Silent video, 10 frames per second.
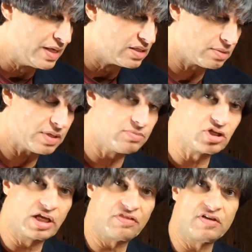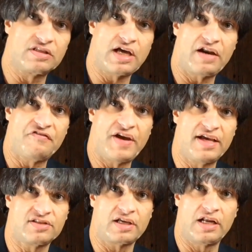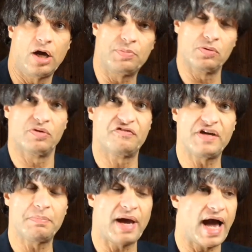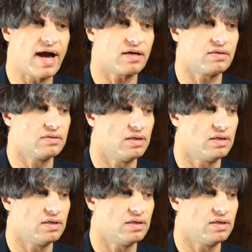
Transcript: Sometimes you can get things out of phase. It can help you with feedback.